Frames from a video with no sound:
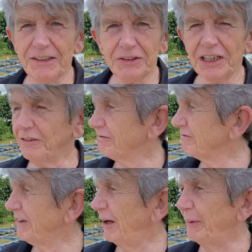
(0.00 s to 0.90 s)
Getting
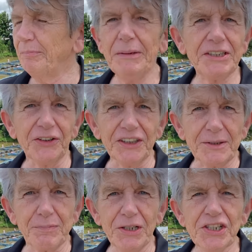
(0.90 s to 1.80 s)
a bit busy on this
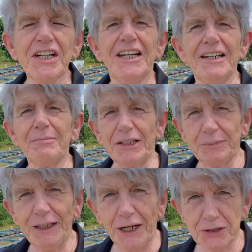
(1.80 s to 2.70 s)
bridge. It must
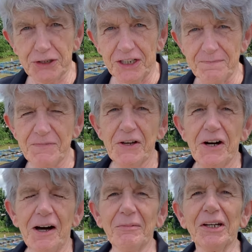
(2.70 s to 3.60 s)
be lunchtime.
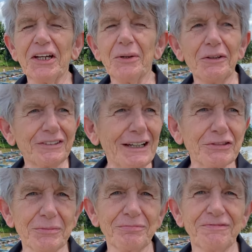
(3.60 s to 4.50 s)
I'm going to go off and have
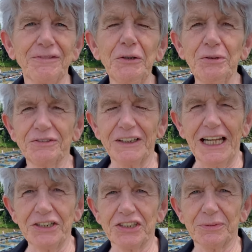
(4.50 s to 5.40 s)
some food for
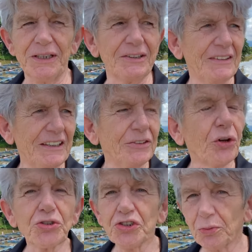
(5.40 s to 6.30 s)
lunch as well.
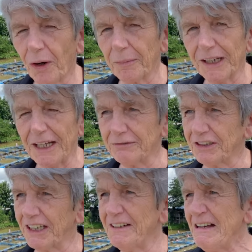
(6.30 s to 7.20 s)
Not sure what I'm going to have
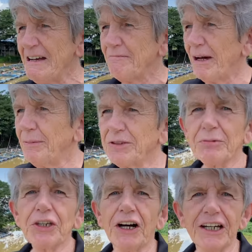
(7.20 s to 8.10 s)
today. Maybe
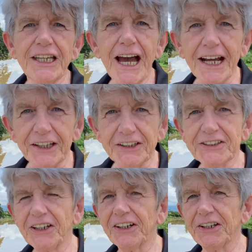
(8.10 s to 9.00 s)
some Gai Yang at the
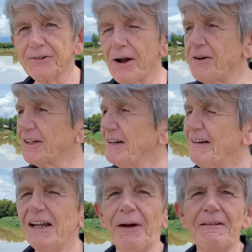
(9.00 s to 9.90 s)
side of the road.
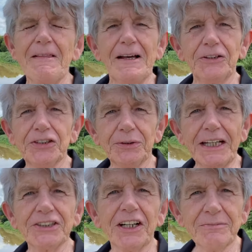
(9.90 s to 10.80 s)
Anyway, until
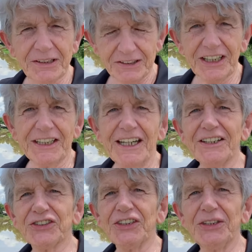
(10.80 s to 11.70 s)
next time, take care.
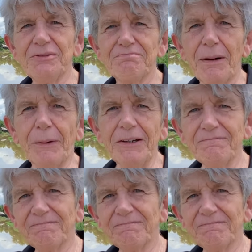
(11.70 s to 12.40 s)
See you. Bye-bye.